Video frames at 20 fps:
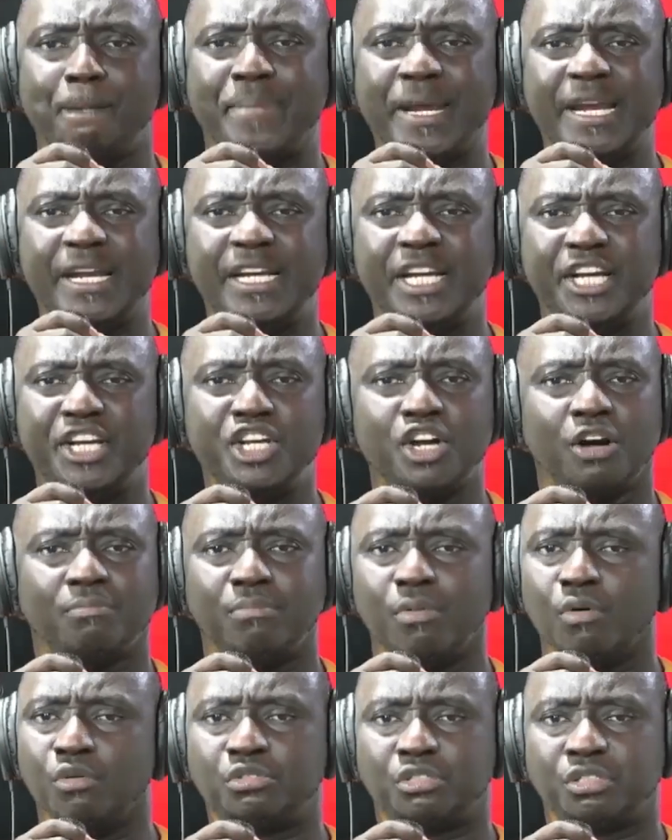be in your
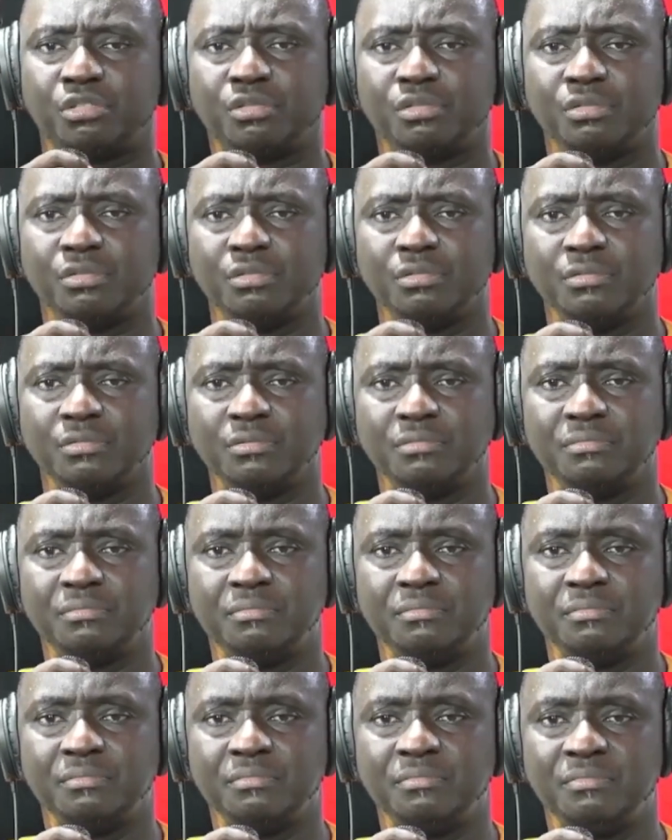boat.
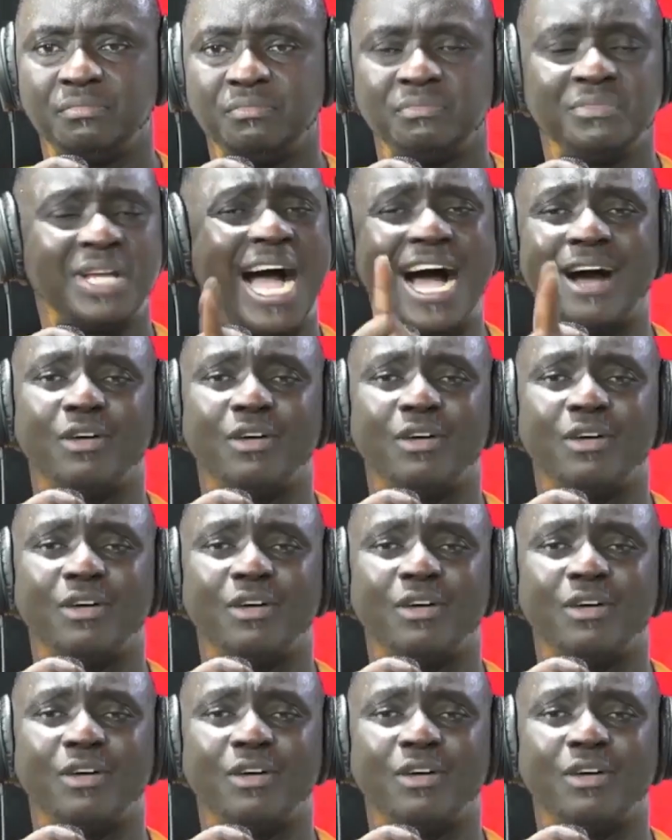I